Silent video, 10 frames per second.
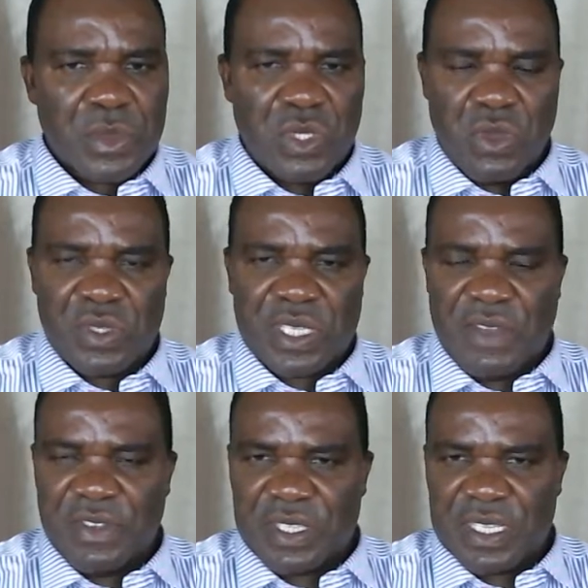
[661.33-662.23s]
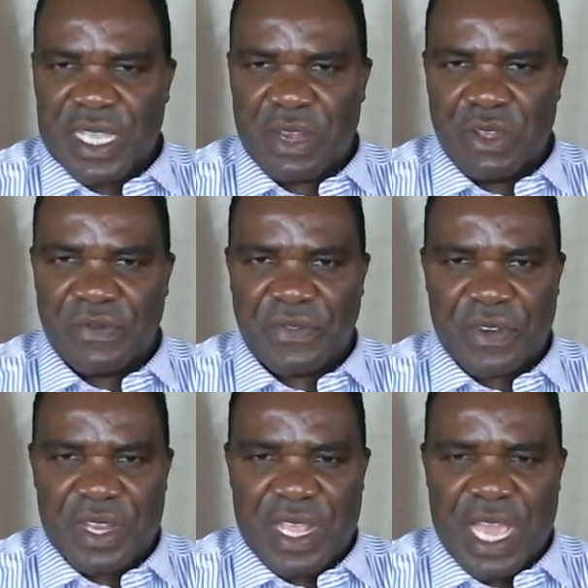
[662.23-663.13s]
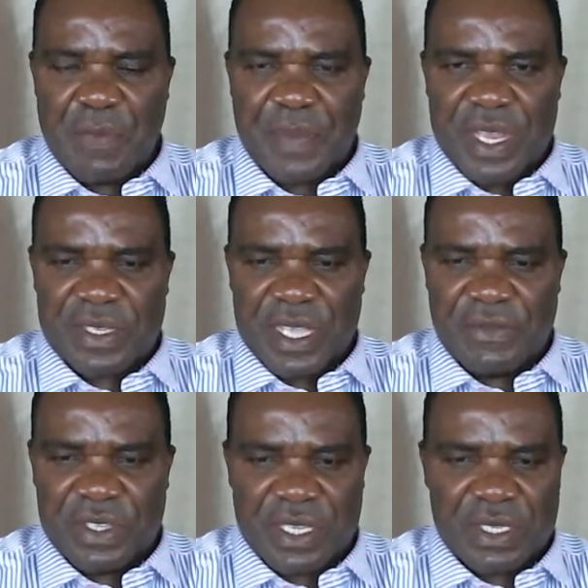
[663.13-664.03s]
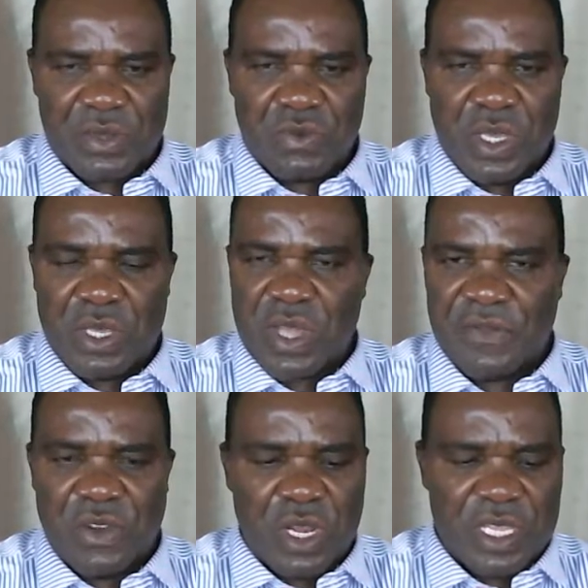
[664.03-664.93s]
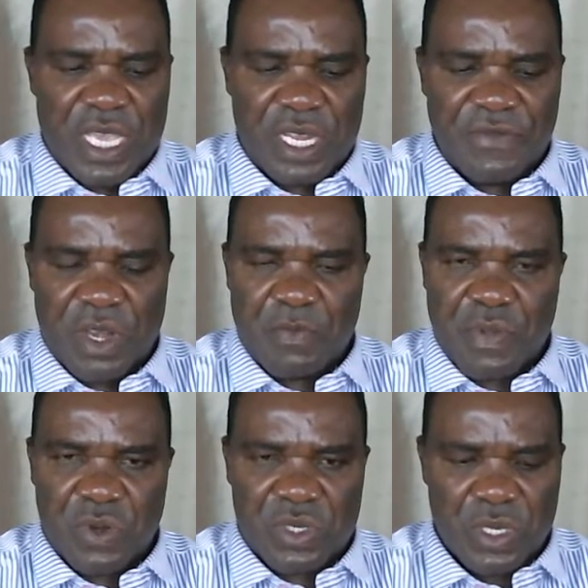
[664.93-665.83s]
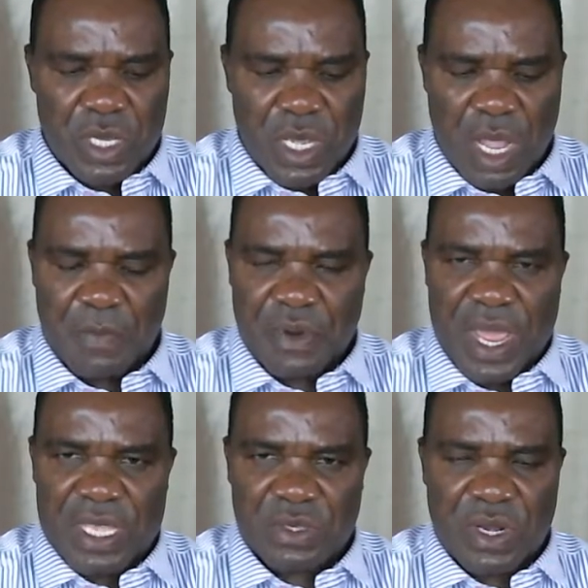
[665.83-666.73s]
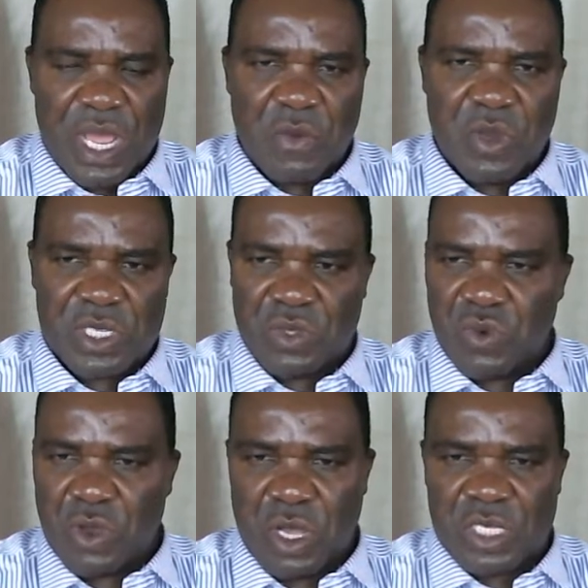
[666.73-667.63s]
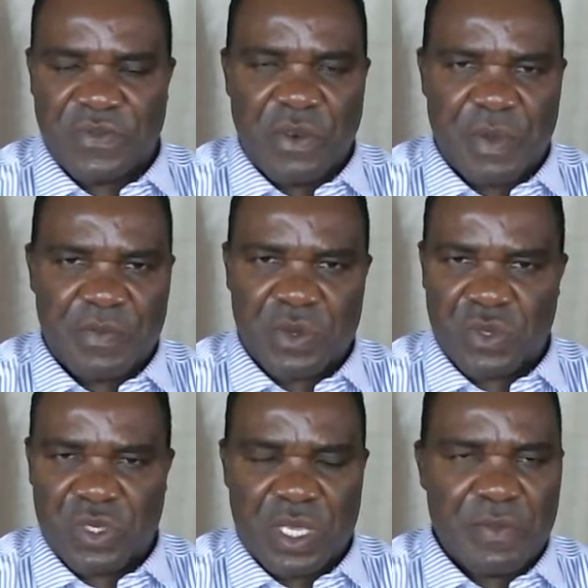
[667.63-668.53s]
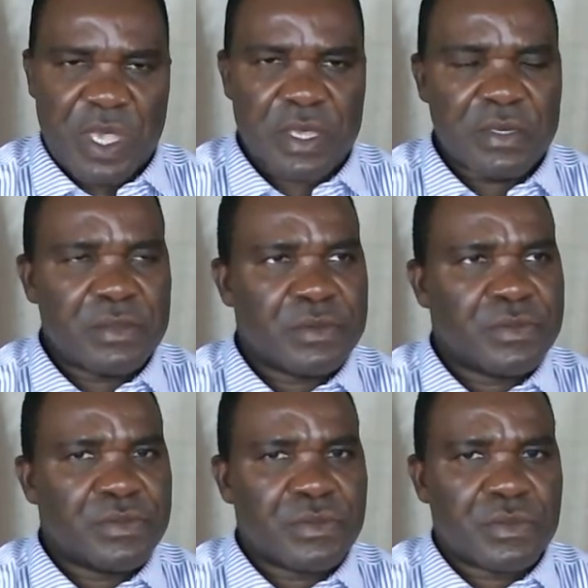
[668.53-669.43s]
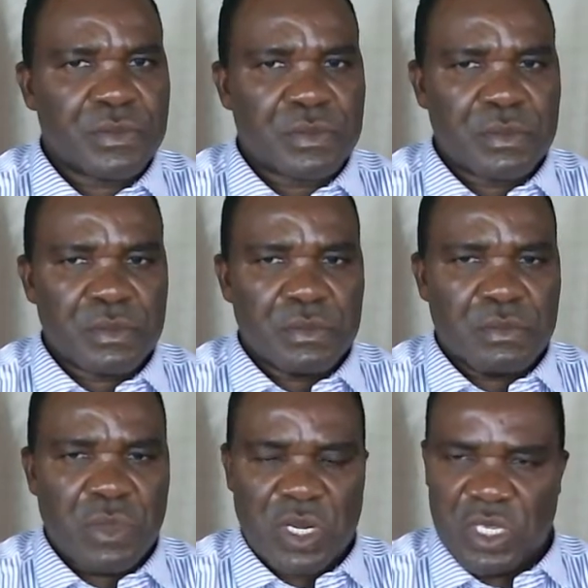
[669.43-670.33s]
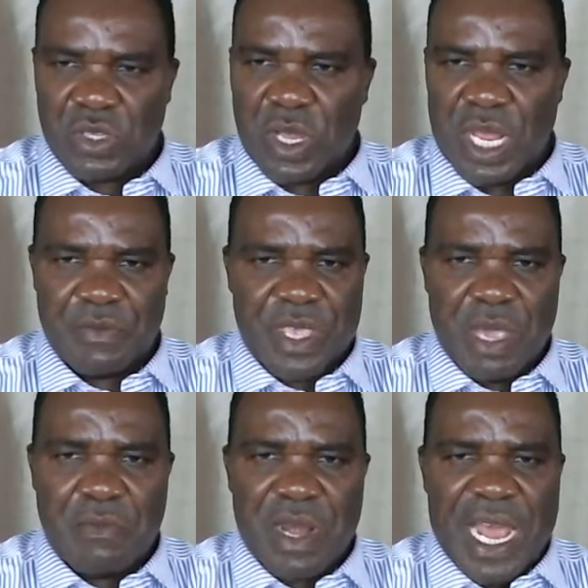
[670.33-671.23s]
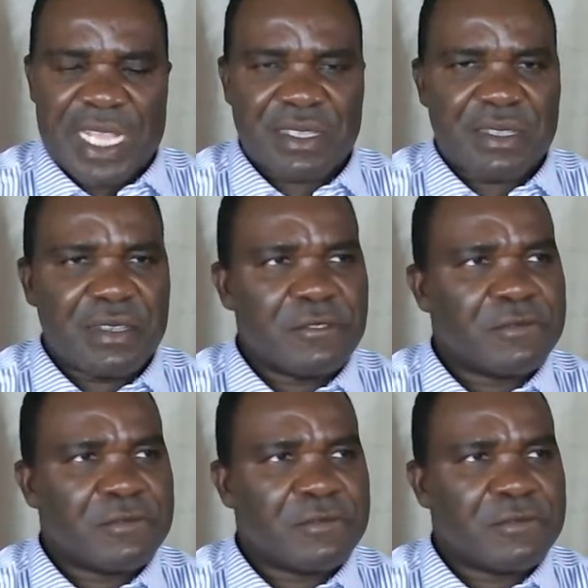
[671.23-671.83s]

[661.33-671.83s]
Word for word: Those services are not free, they are paid services. We have not yet even put a price on how much it will cost for people to see me. But it's going to be a blast.